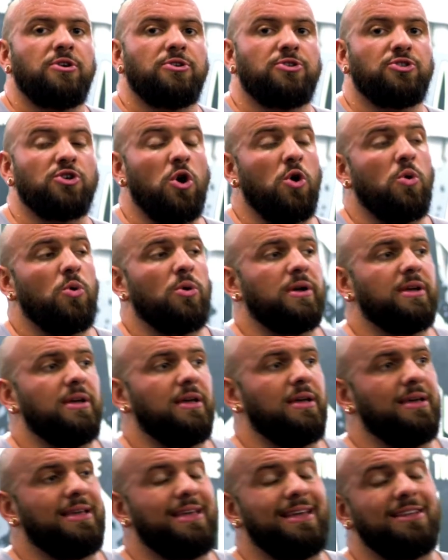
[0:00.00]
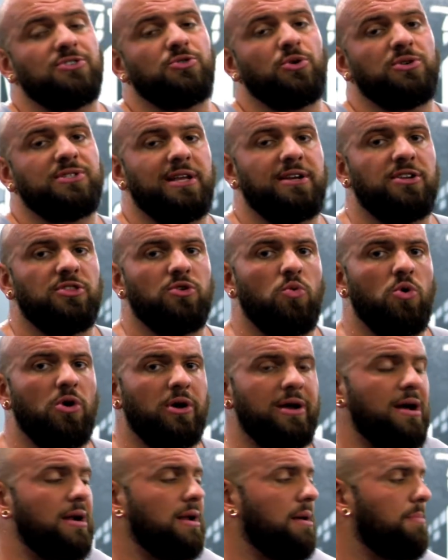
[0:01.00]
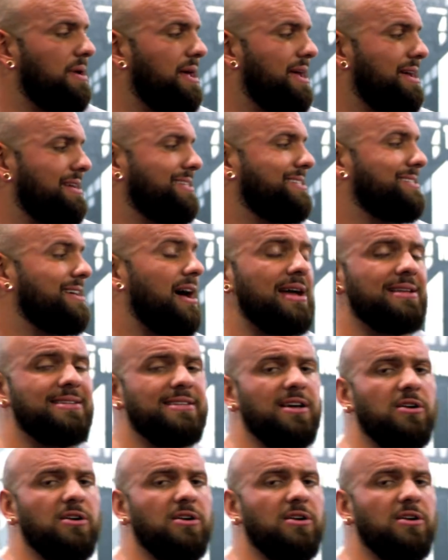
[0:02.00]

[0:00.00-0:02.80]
So we're getting towards the end of the workout. I'm gonna hit side